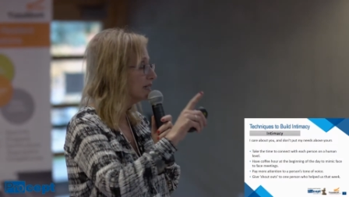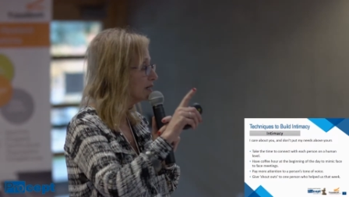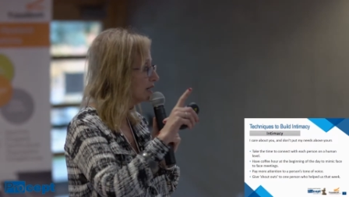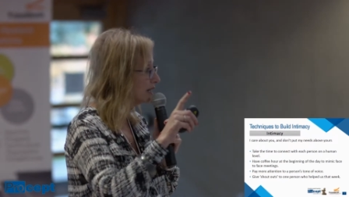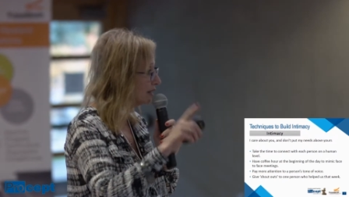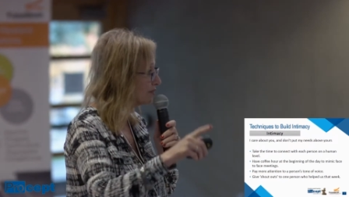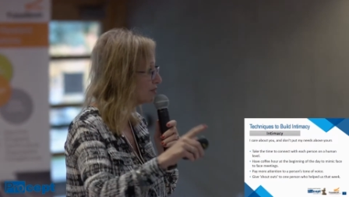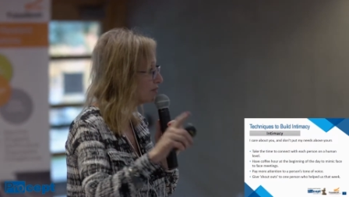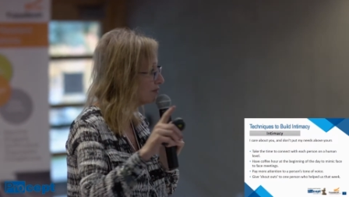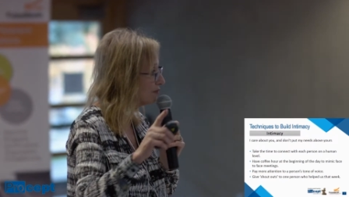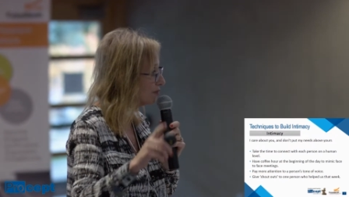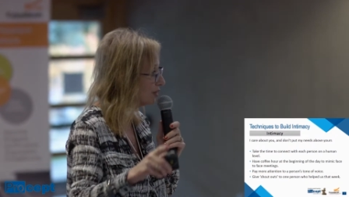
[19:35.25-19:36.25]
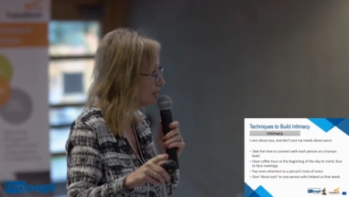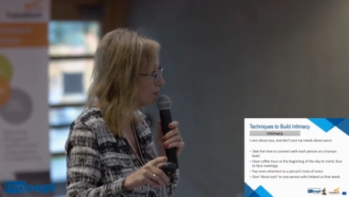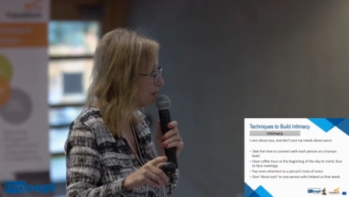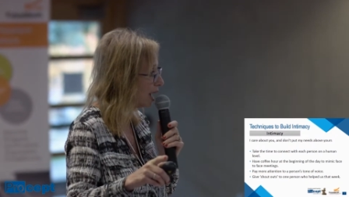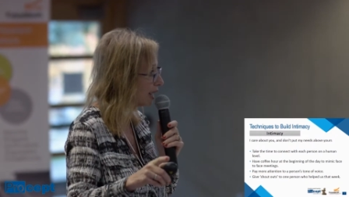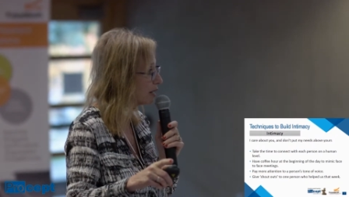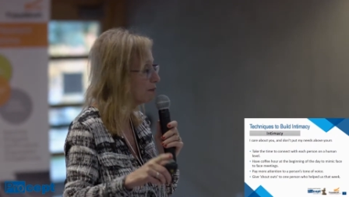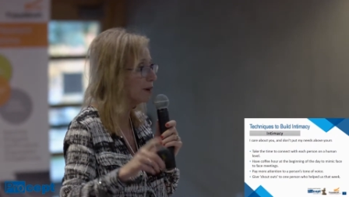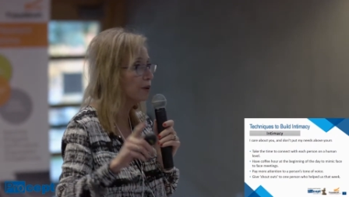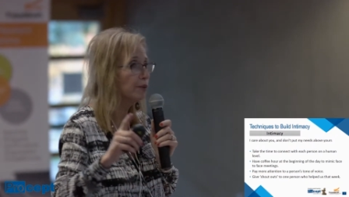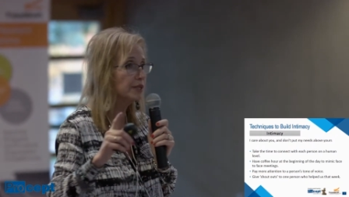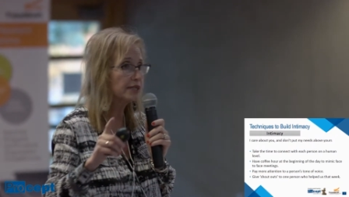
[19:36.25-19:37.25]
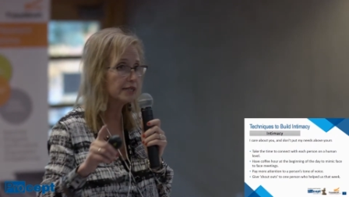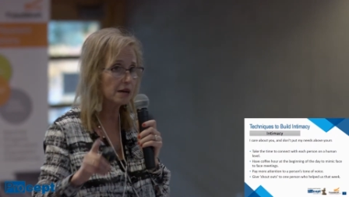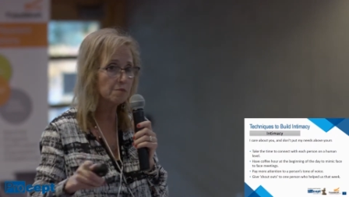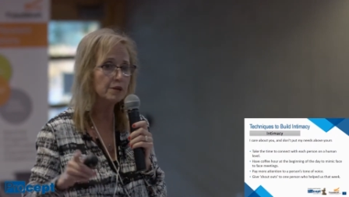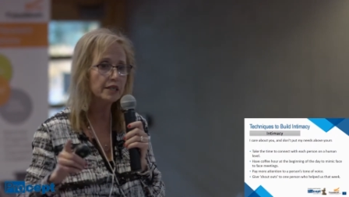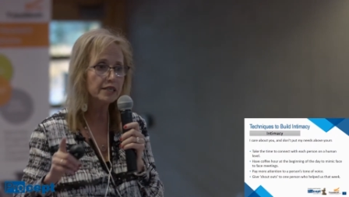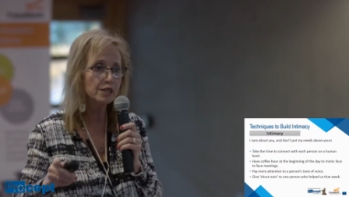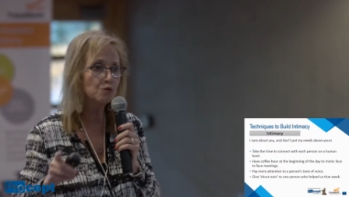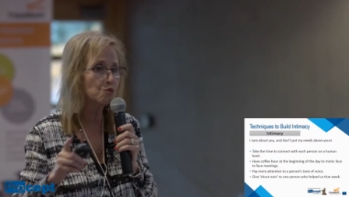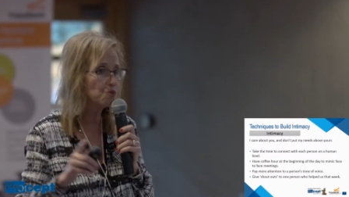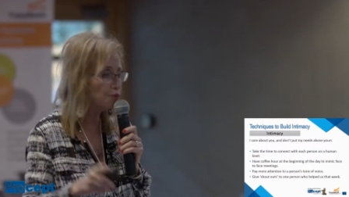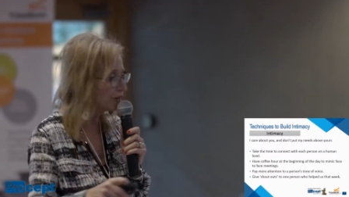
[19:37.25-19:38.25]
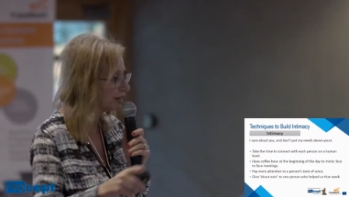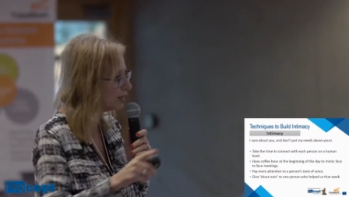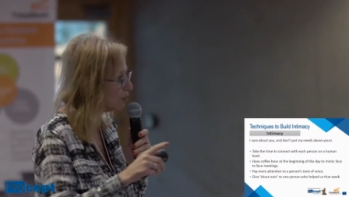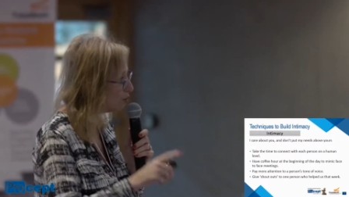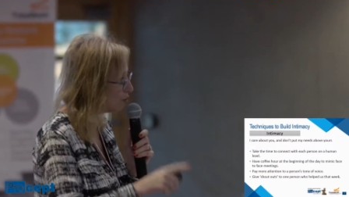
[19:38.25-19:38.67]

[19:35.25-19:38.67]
to give some feedback about what somebody did really